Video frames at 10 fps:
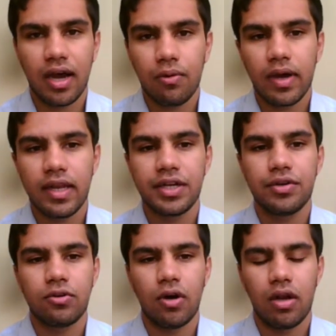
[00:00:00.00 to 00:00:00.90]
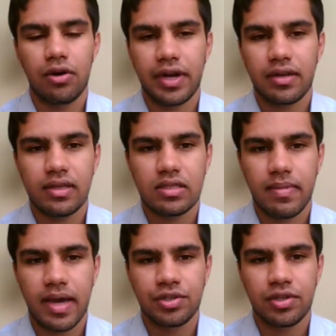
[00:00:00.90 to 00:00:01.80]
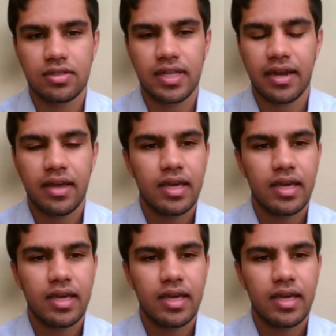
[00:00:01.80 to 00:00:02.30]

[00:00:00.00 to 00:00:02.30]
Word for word: unwilling to tolerate these measures that